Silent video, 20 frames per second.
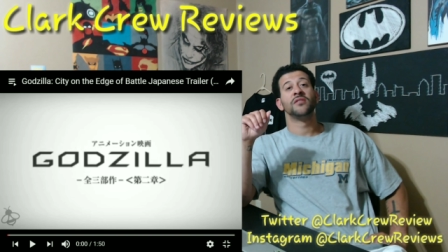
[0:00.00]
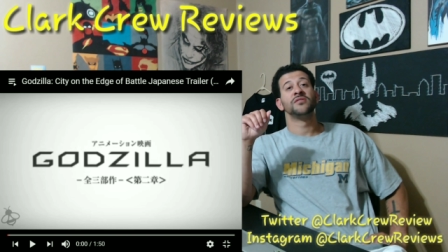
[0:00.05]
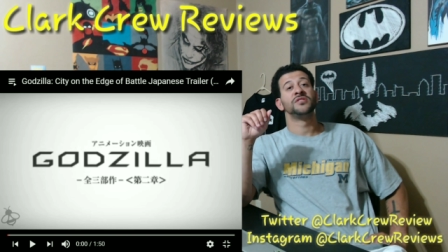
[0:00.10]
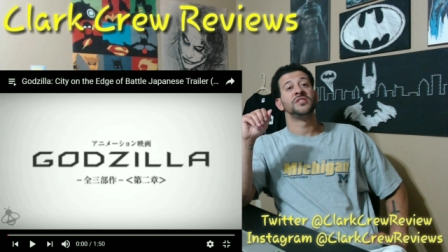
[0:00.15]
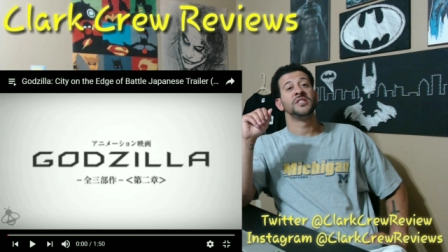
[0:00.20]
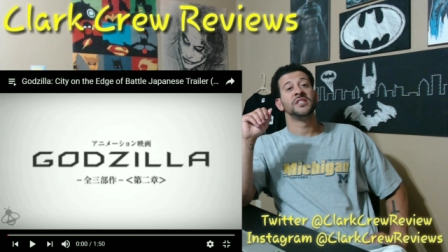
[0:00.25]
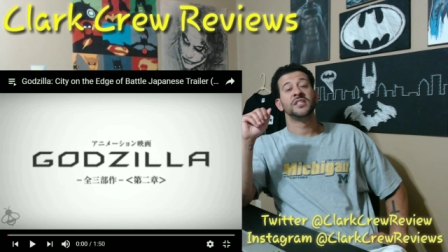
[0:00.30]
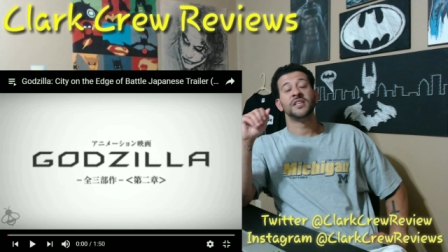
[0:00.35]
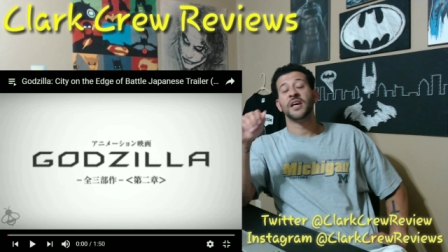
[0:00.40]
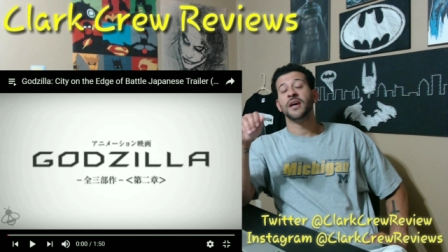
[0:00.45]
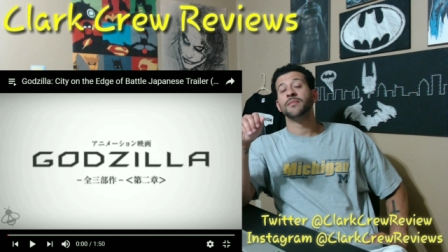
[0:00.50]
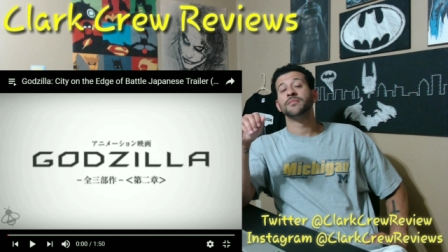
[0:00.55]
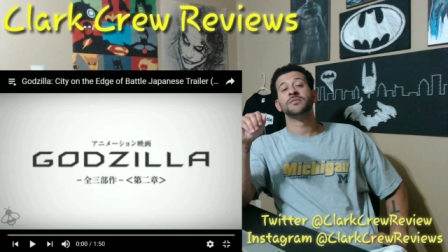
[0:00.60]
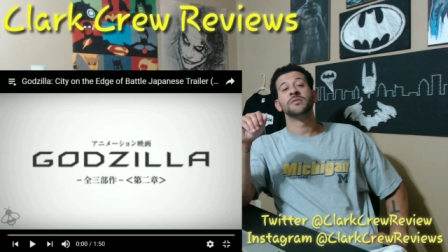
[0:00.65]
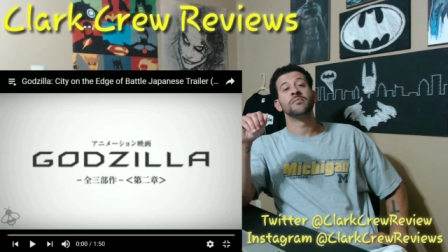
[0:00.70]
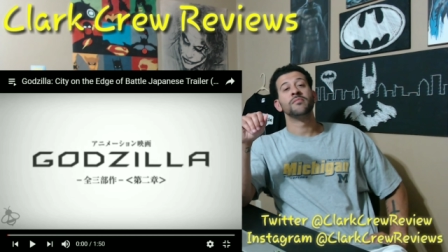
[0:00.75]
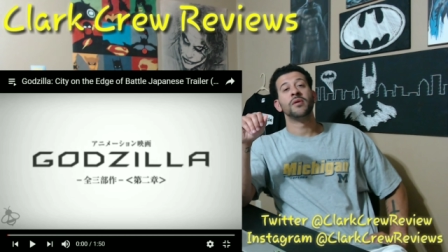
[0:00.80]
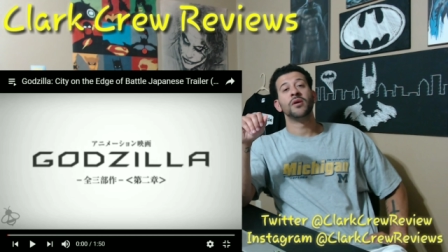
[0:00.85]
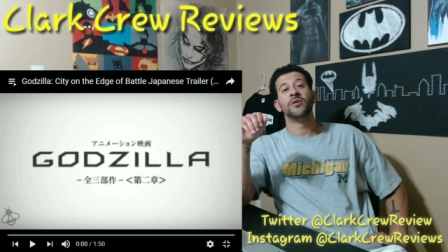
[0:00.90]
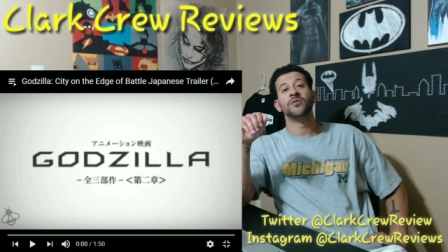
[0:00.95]
she kept
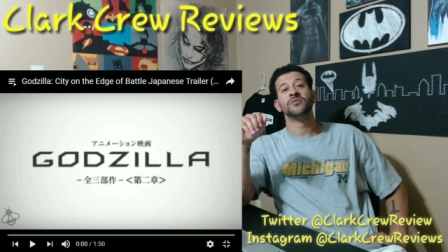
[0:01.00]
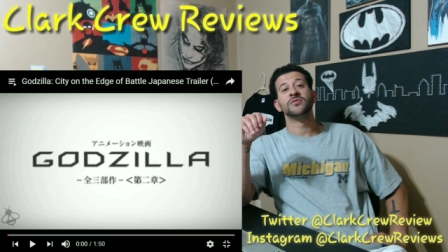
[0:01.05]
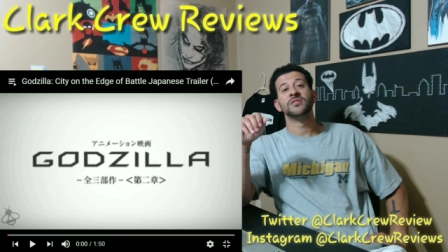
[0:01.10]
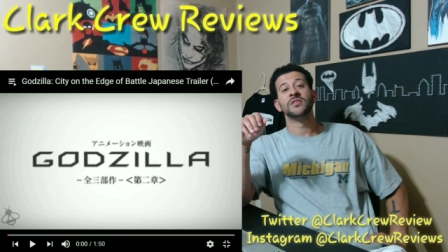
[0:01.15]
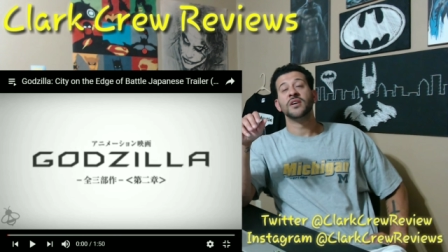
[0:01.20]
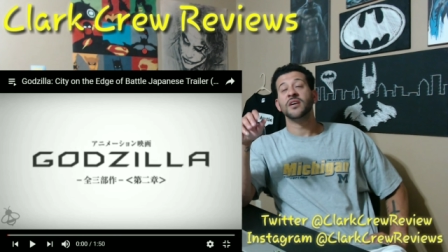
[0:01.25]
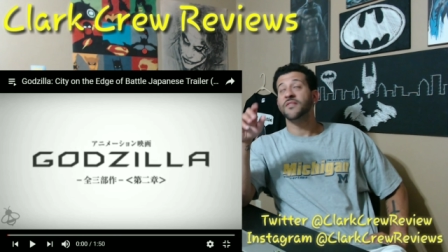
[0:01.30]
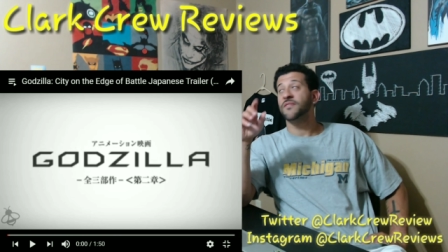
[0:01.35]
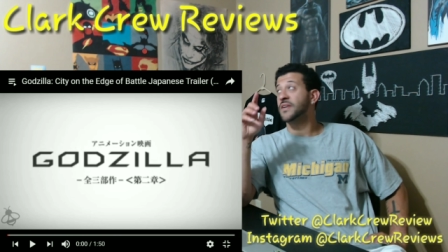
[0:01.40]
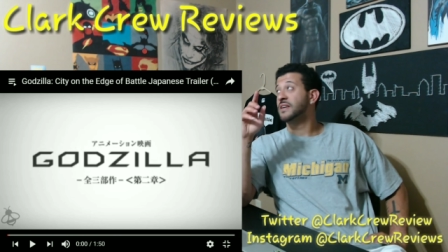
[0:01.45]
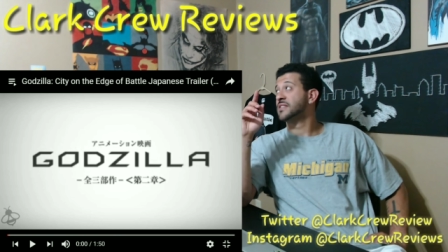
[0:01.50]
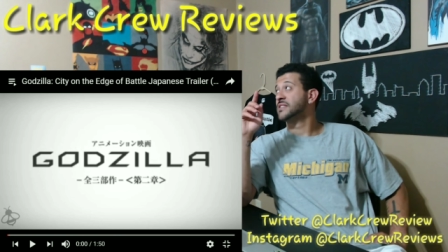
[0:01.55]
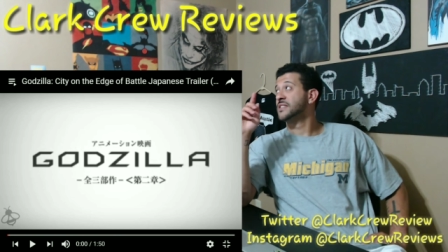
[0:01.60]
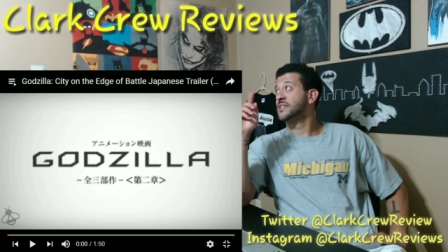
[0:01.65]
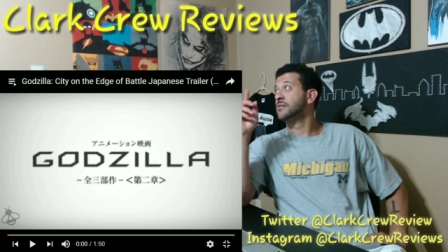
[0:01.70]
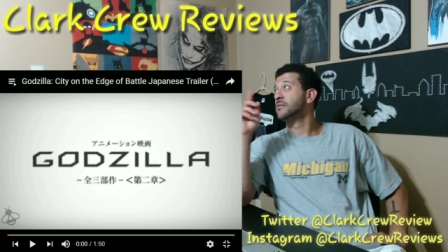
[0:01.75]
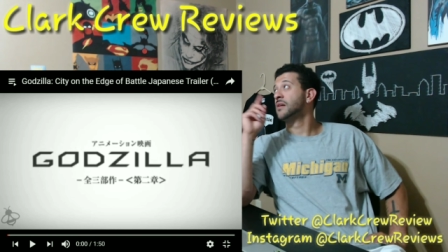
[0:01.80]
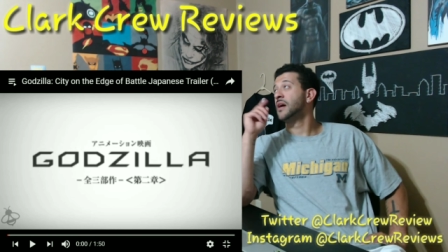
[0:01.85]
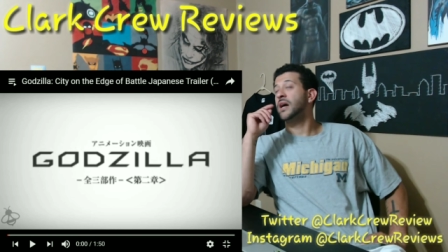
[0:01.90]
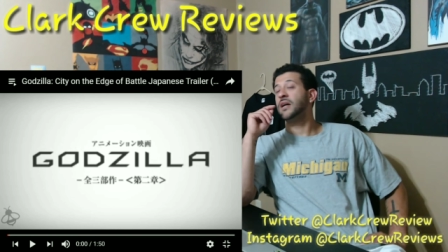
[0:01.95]
some old stuff. I
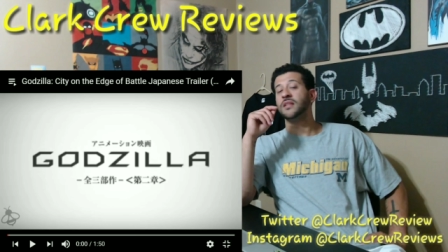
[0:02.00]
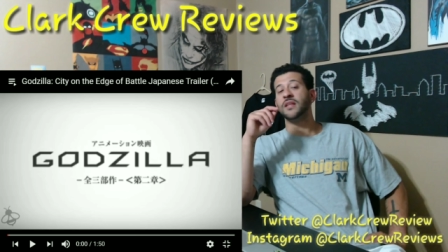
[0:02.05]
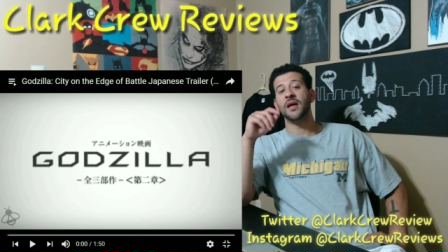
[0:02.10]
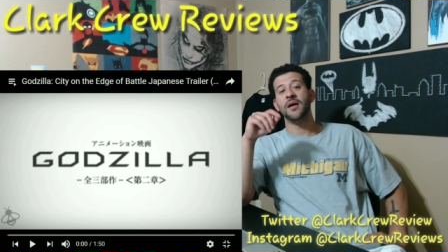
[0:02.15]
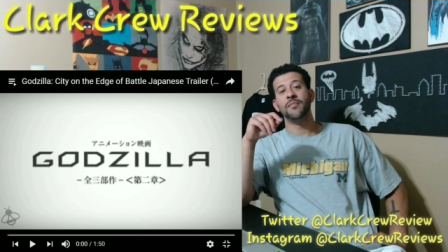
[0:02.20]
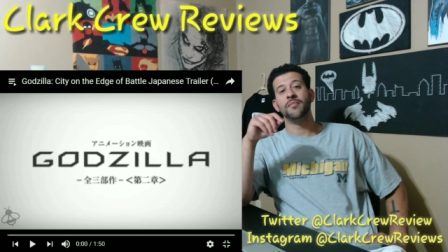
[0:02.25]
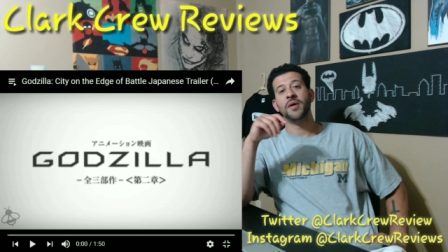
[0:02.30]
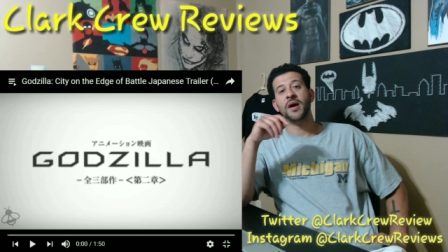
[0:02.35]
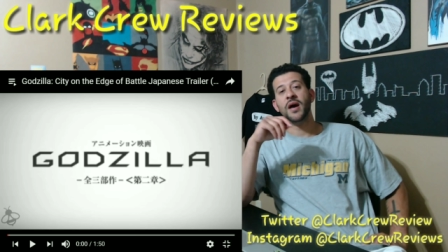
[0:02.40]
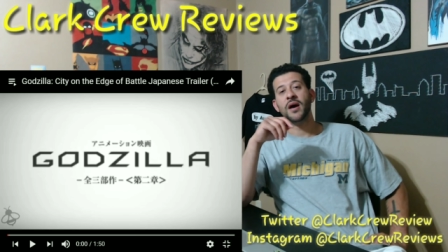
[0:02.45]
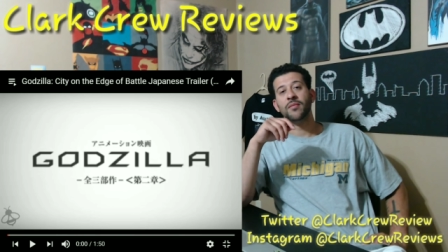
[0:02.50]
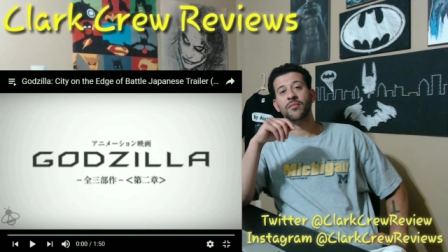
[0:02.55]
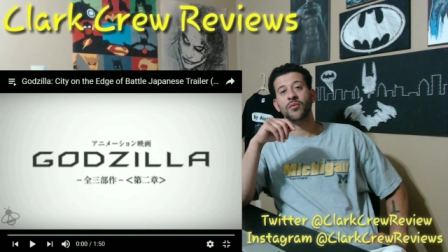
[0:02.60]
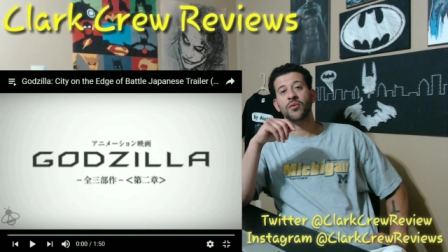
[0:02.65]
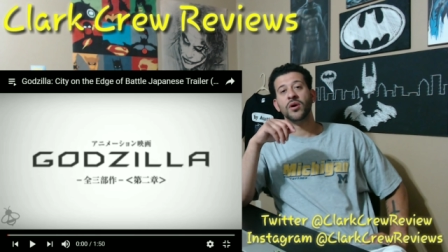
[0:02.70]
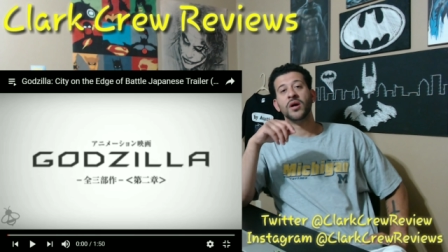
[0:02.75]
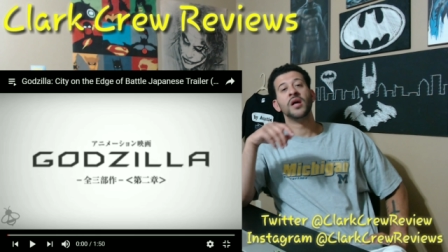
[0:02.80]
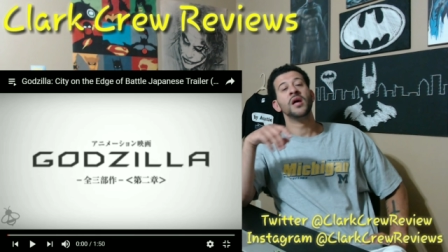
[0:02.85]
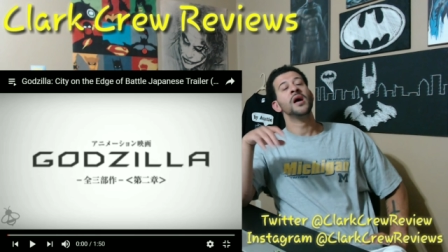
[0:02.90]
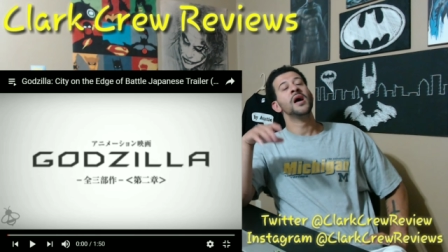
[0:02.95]
still got that bad boy.